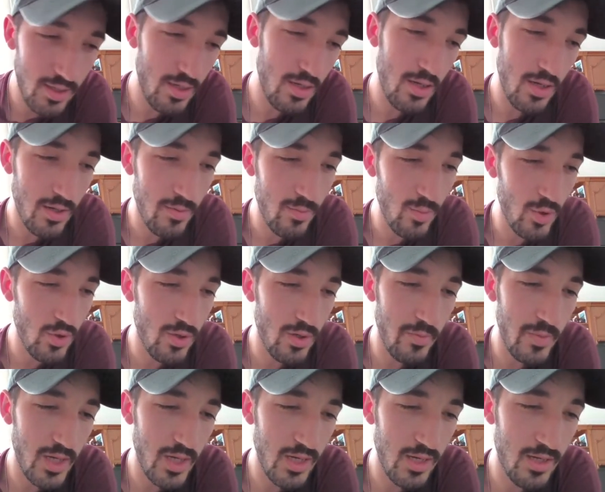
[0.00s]
I'm gonna
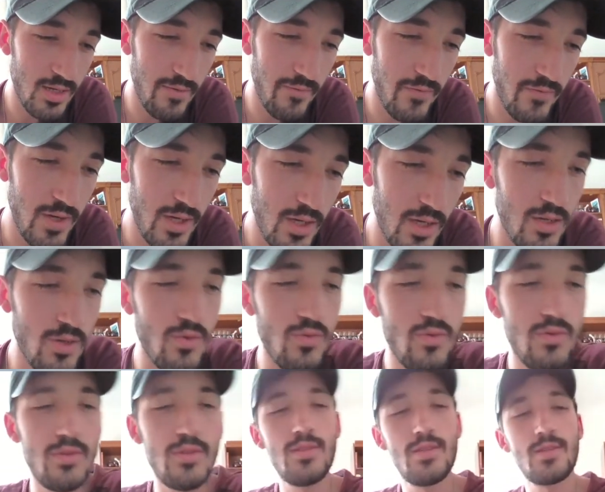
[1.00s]
make a
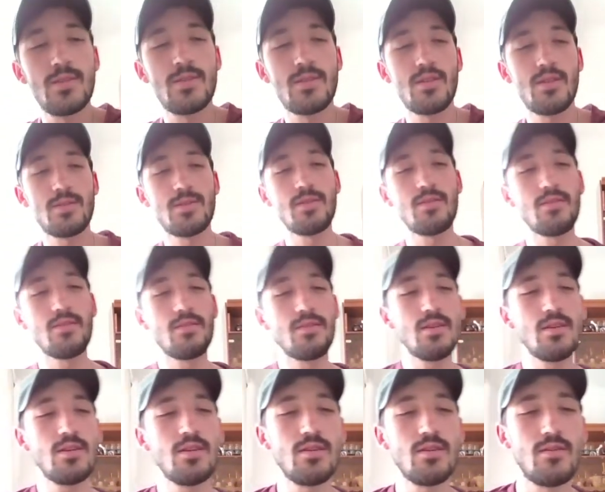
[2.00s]
video discussing
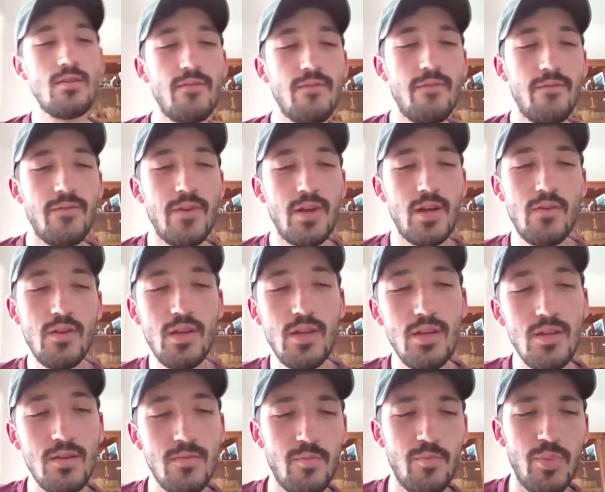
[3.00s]
the
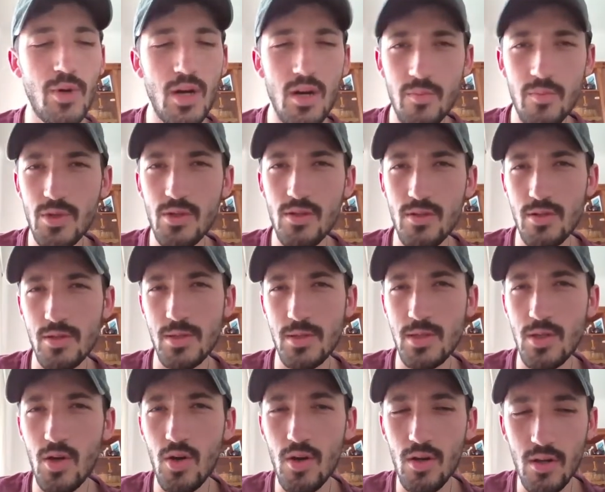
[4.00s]
very popular
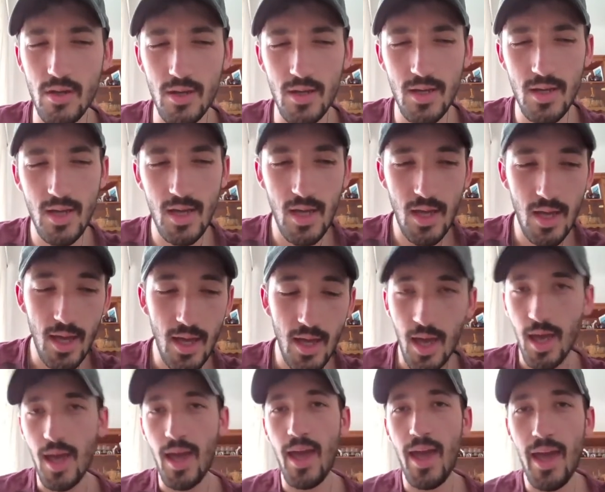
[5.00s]
song
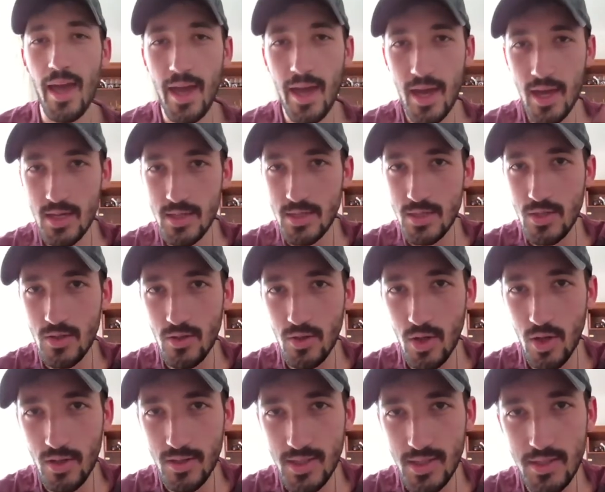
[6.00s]

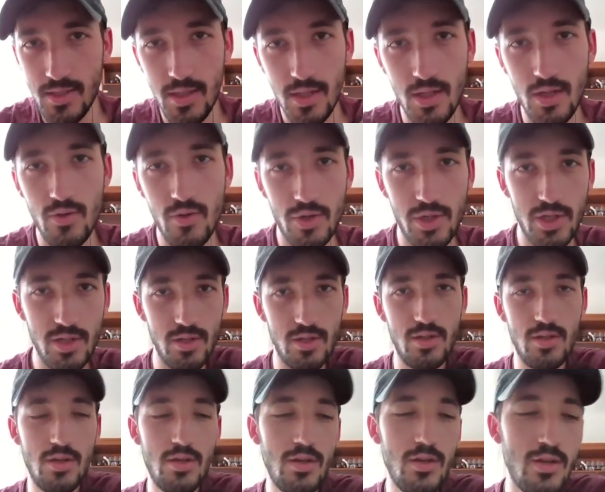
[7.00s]
Astronaut in the
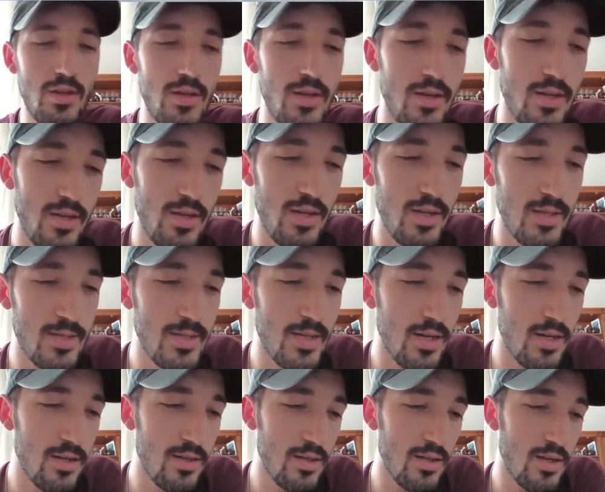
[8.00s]
Ocean. It's
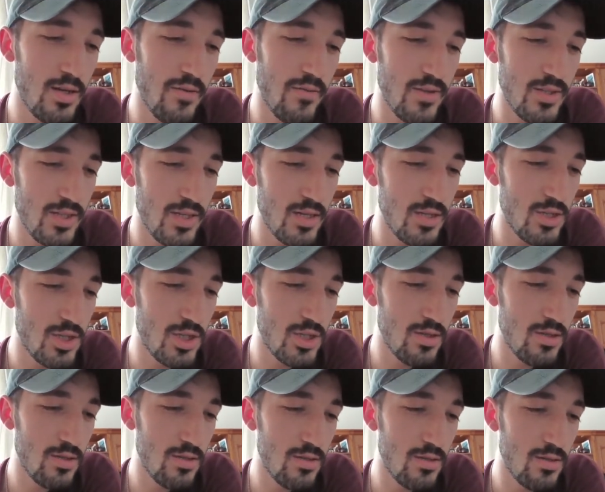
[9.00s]
gotten a lot of
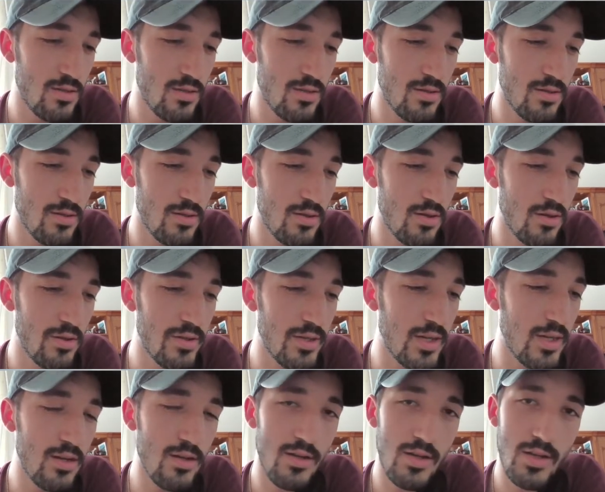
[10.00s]
attention on
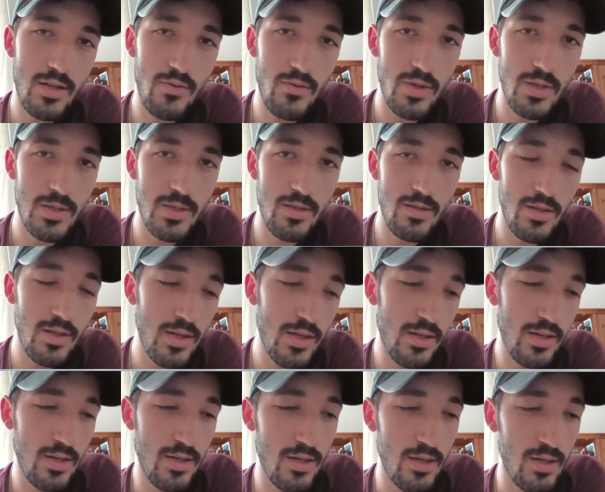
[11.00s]
the internet
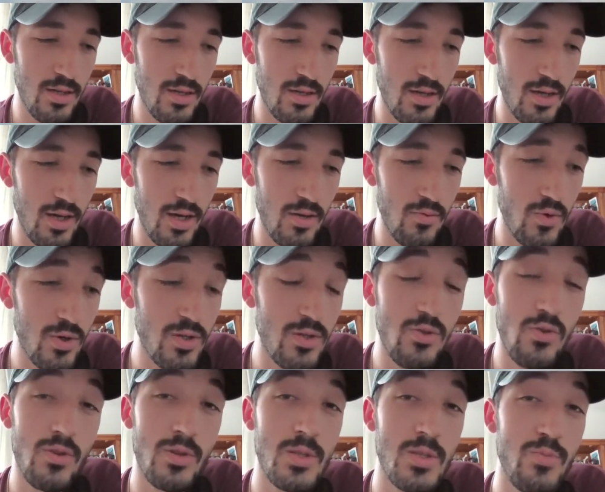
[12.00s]
recently, and I want
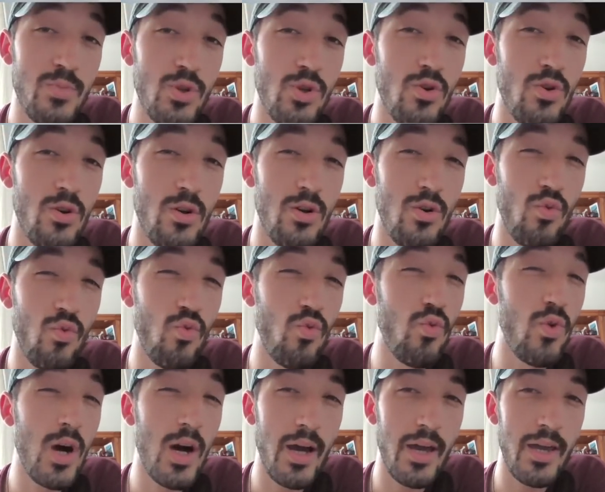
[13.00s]
to explore
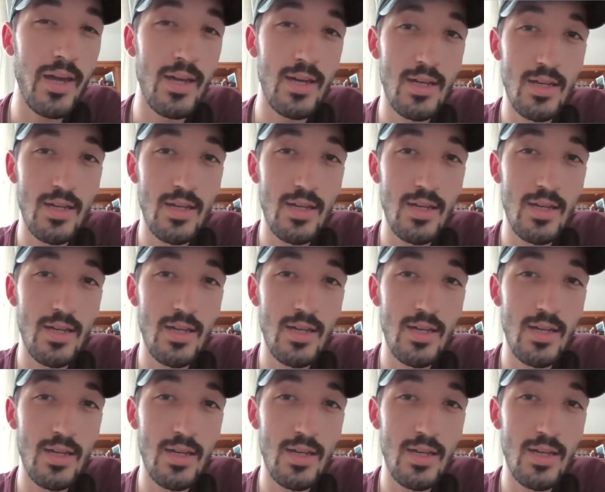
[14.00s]
why